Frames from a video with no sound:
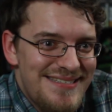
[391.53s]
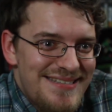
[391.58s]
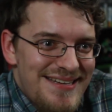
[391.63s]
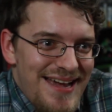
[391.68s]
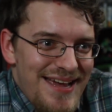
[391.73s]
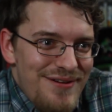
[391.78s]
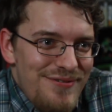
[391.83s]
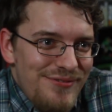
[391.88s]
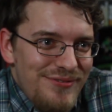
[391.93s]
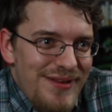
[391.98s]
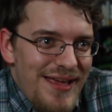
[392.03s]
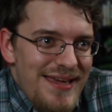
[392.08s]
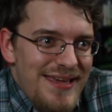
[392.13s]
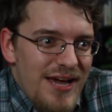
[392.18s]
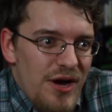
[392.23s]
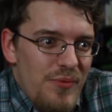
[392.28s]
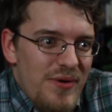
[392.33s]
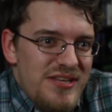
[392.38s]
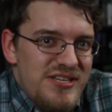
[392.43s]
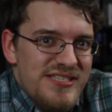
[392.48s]
I don't like
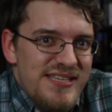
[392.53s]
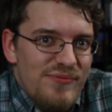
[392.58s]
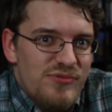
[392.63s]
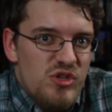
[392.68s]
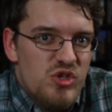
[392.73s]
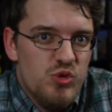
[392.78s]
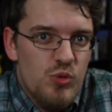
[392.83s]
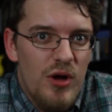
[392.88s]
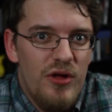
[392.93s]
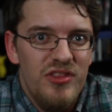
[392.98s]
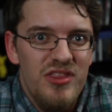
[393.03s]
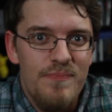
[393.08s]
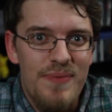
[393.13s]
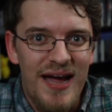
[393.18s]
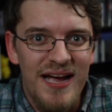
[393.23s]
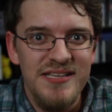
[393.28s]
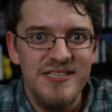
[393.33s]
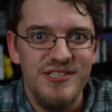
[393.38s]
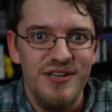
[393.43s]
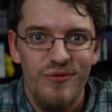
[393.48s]
how we just have to dwell on the
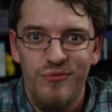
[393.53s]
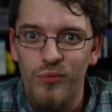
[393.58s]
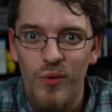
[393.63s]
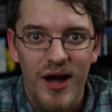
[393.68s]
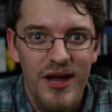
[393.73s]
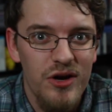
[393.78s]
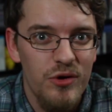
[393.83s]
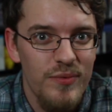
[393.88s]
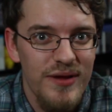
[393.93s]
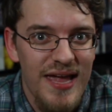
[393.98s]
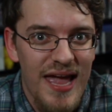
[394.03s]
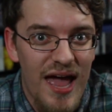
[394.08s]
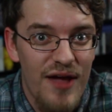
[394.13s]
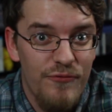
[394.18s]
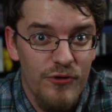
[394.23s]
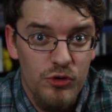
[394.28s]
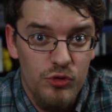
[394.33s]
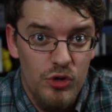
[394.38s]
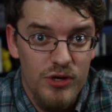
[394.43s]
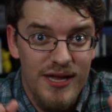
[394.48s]
bad stuff. Why don't we
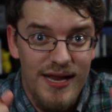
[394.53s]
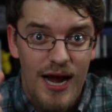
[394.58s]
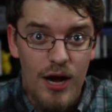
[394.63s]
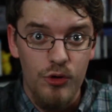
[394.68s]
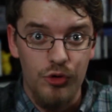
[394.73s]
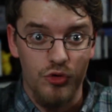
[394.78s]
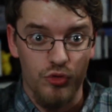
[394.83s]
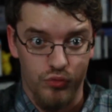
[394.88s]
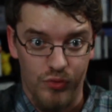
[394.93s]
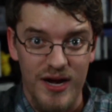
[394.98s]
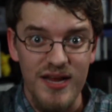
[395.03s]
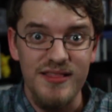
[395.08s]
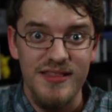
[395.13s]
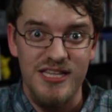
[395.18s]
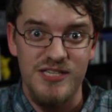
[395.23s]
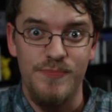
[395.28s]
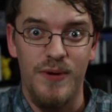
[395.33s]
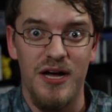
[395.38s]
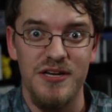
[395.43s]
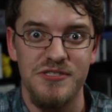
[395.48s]
ever look at how great
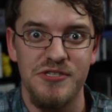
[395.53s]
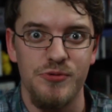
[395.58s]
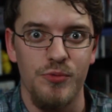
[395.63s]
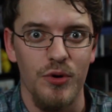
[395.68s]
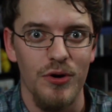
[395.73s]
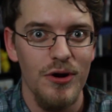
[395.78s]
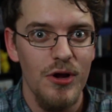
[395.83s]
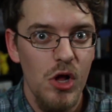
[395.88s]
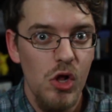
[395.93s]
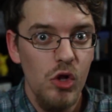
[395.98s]
these bosses were?